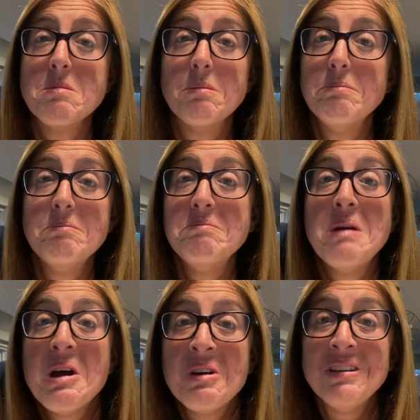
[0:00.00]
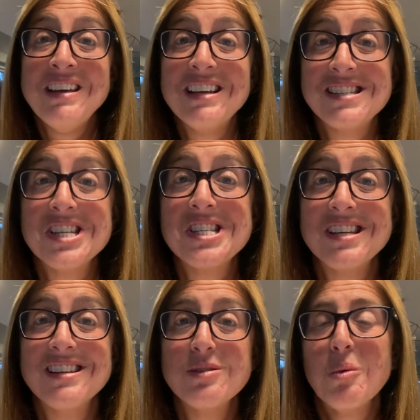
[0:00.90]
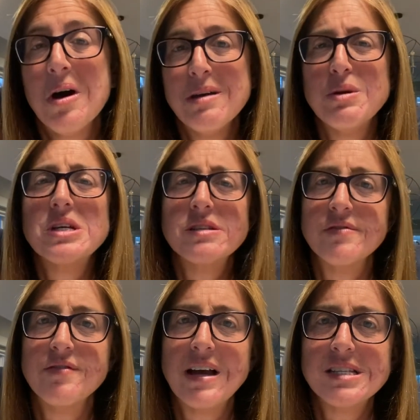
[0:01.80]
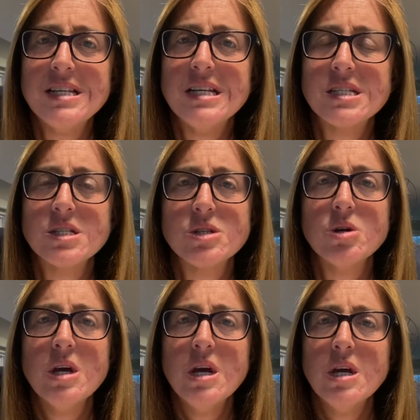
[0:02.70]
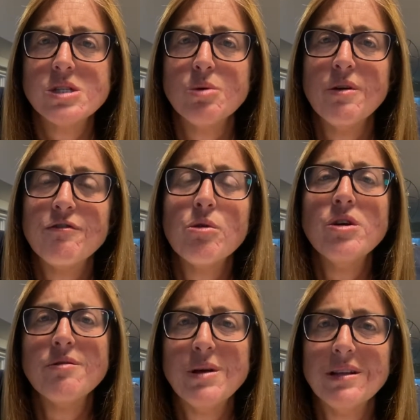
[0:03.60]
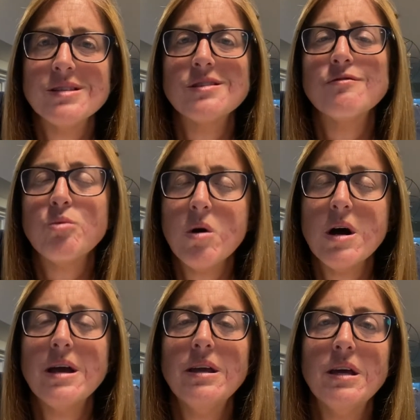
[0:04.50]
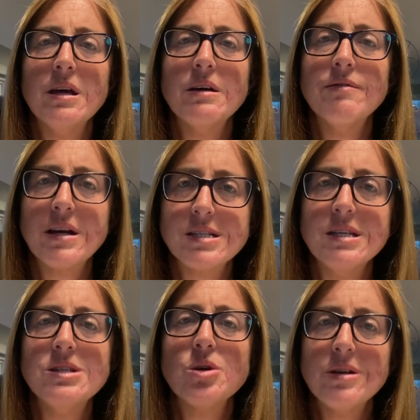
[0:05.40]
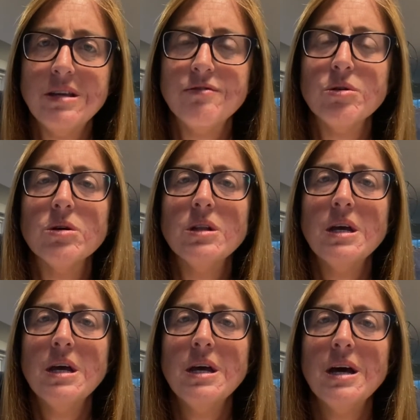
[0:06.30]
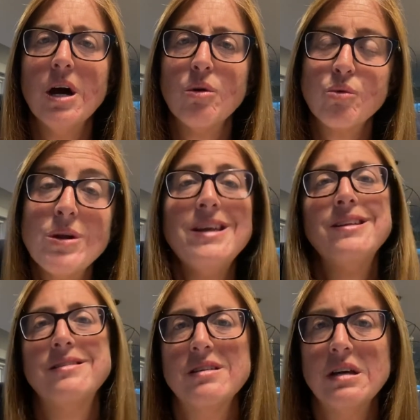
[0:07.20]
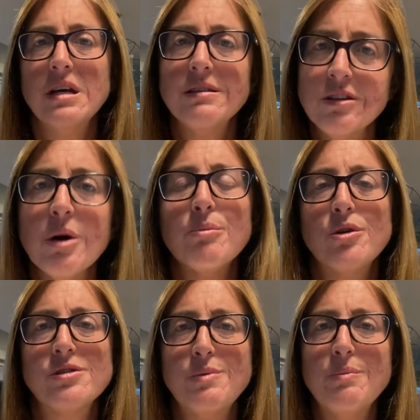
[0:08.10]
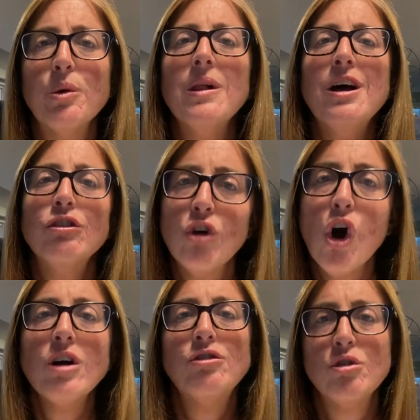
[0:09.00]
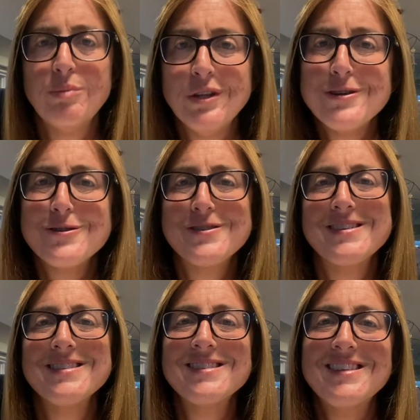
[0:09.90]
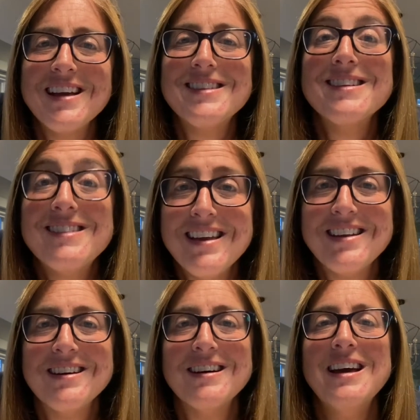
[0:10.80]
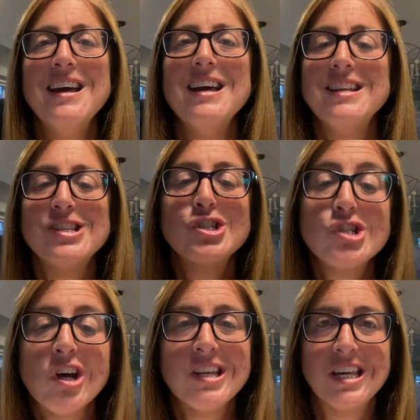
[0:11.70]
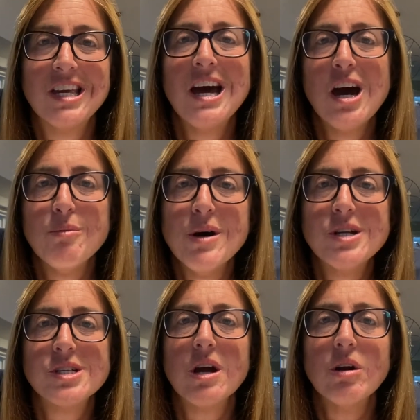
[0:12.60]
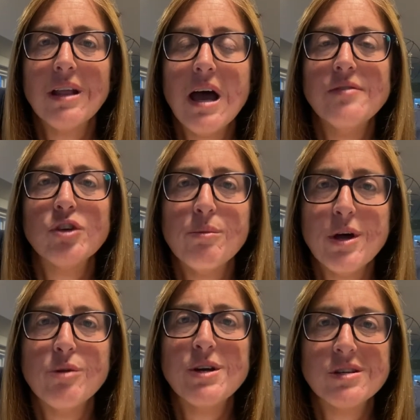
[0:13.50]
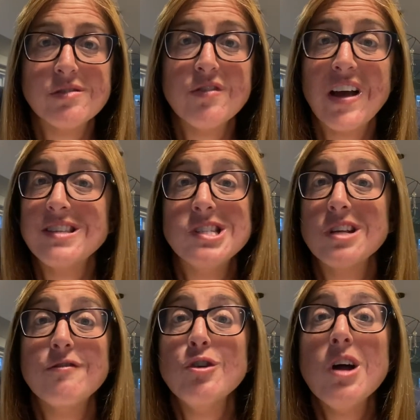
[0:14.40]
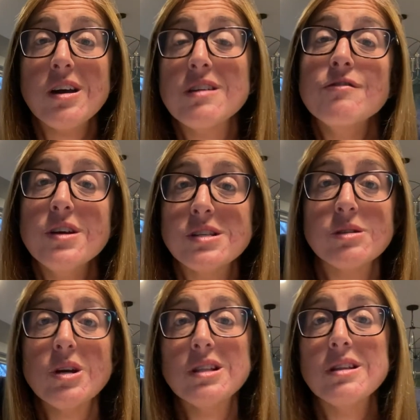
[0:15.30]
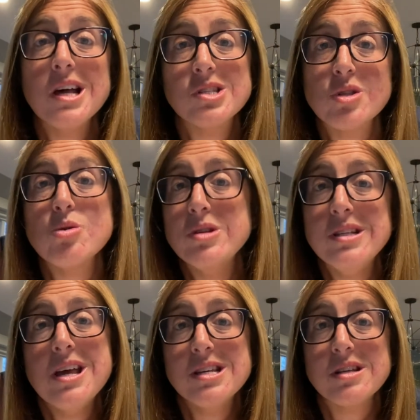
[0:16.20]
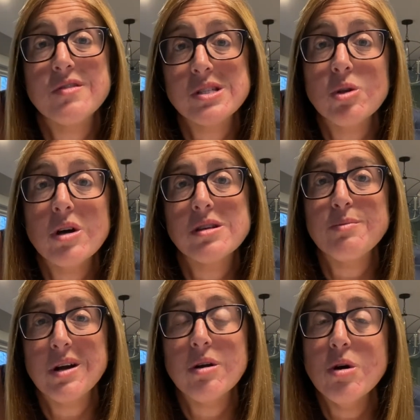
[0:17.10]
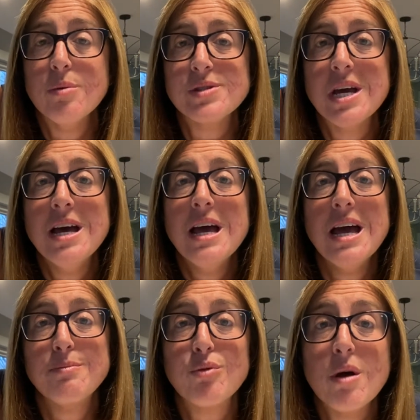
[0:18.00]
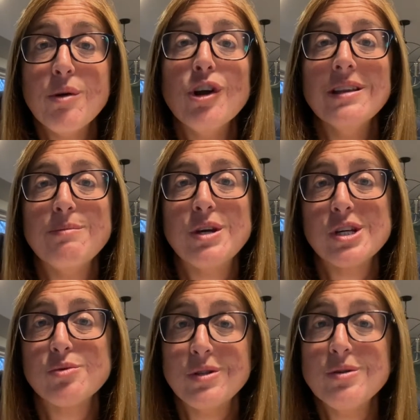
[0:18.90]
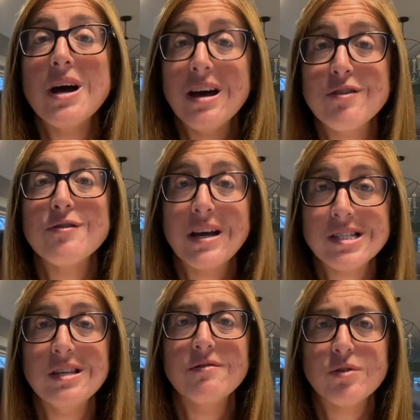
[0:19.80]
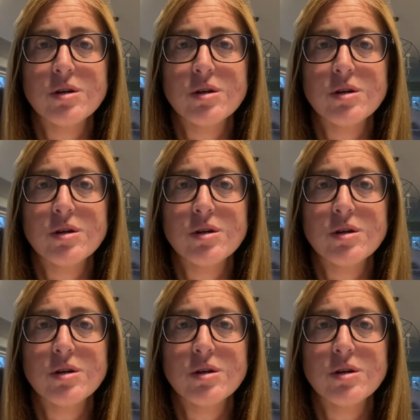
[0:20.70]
barely existed. Why? Because of the vaccines. So, so before you give me a list of why vaccines are evil, uh, read the numbers, people. Talk to your pediatricians, get the data. It is stunning how much our lives are better because of the vaccines. And if you're not convinced, look at the last 30 days of us locked up in our homes, and primarily because we do not have a vaccine for the